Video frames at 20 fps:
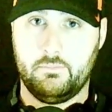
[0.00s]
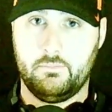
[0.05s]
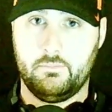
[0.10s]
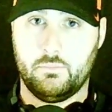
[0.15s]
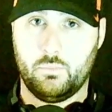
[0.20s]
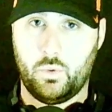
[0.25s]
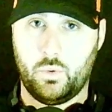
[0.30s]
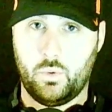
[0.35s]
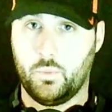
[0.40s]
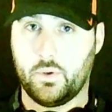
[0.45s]

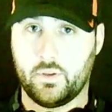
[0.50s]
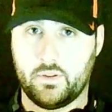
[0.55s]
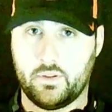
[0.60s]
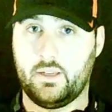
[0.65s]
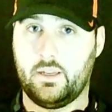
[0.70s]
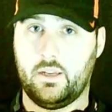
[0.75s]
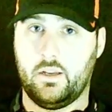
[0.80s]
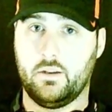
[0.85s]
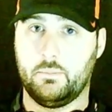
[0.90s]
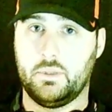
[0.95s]
We want to take
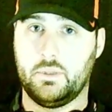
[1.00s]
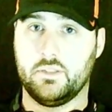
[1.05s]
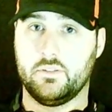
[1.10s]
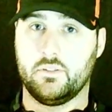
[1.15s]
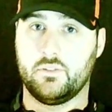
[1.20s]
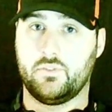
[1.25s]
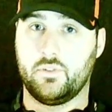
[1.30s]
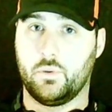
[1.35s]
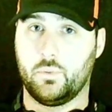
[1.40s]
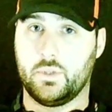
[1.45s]
care of business
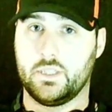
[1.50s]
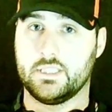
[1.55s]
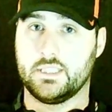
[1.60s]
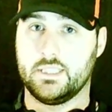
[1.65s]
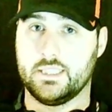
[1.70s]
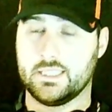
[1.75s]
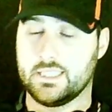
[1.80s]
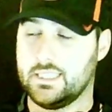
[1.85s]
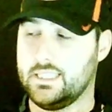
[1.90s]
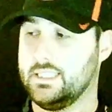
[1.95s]
for the rest of the
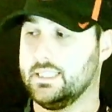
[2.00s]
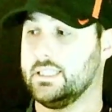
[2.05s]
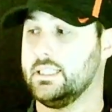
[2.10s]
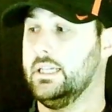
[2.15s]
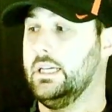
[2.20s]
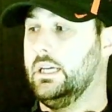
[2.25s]
season.